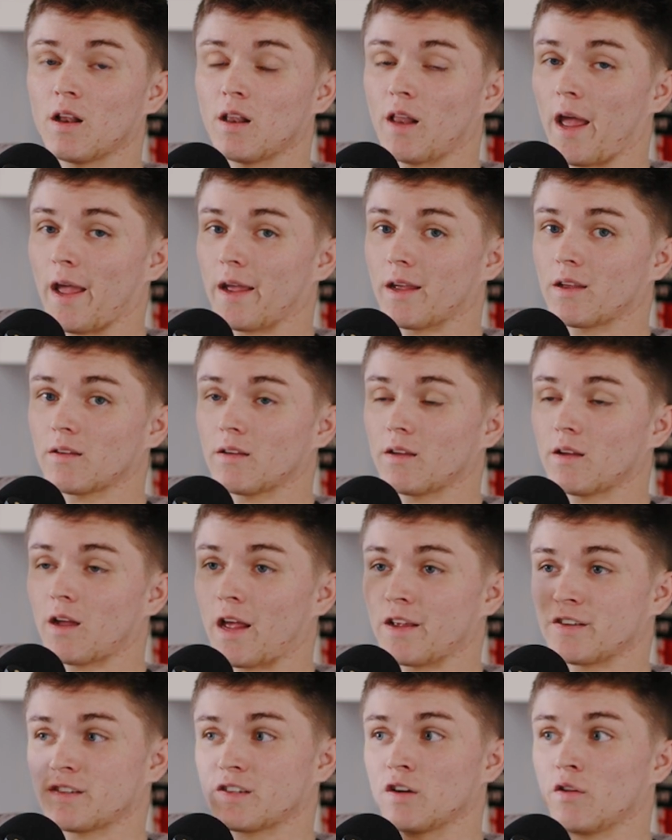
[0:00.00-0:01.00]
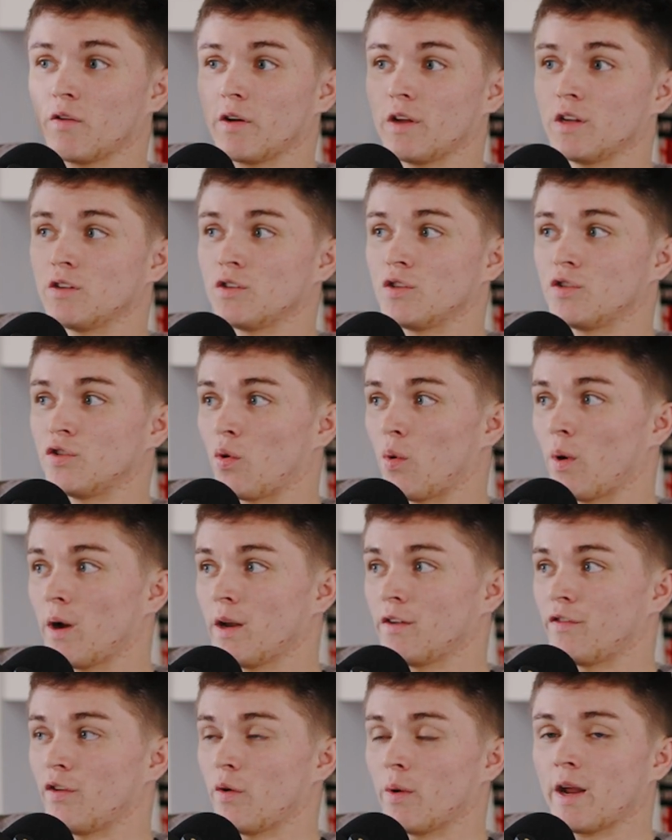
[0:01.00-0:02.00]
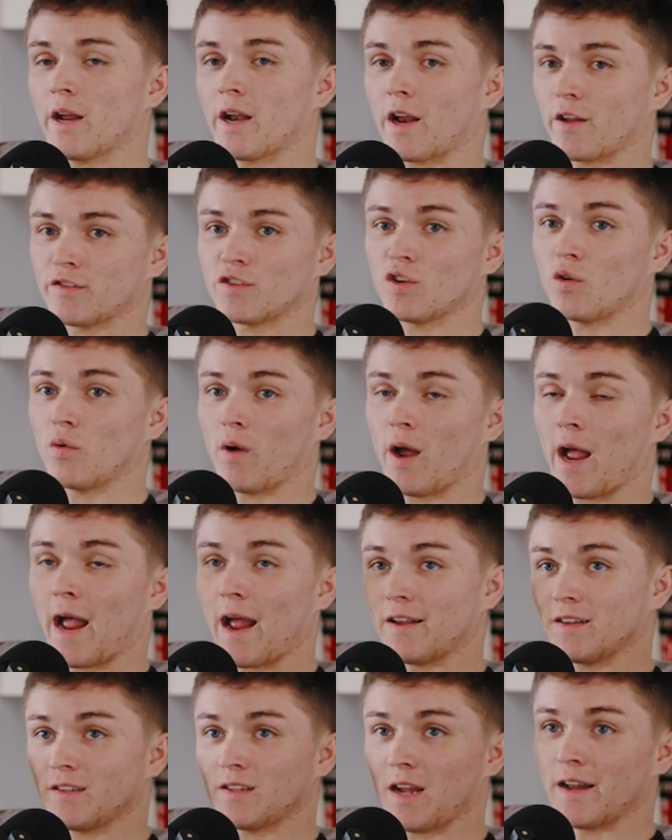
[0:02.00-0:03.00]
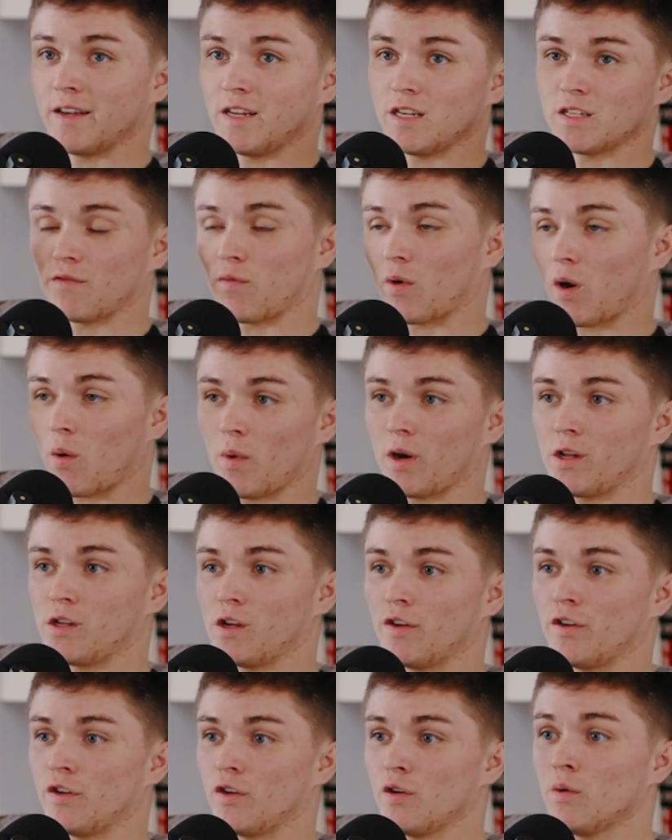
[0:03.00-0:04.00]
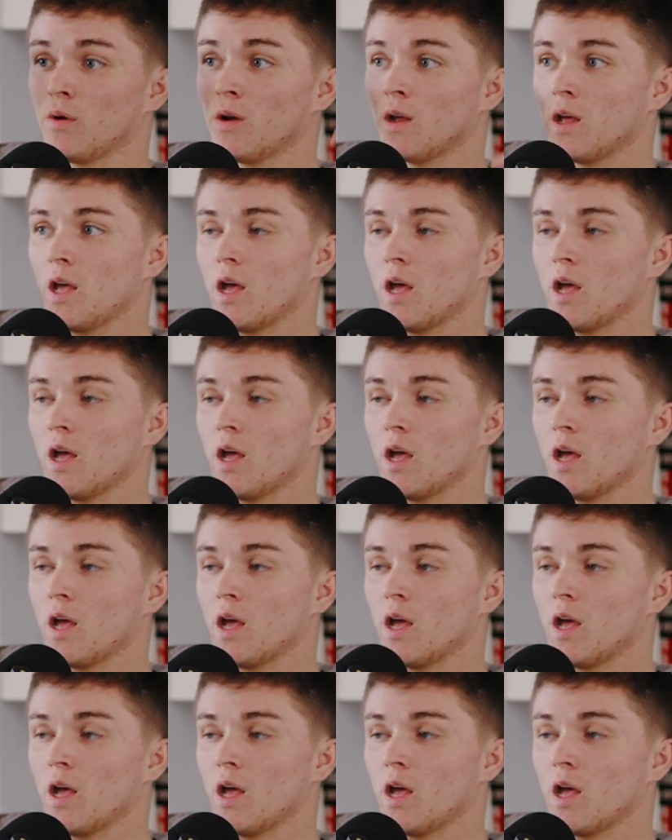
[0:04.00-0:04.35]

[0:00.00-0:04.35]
Like I still enjoyed doing it and I still had ideas of what I wanted to do,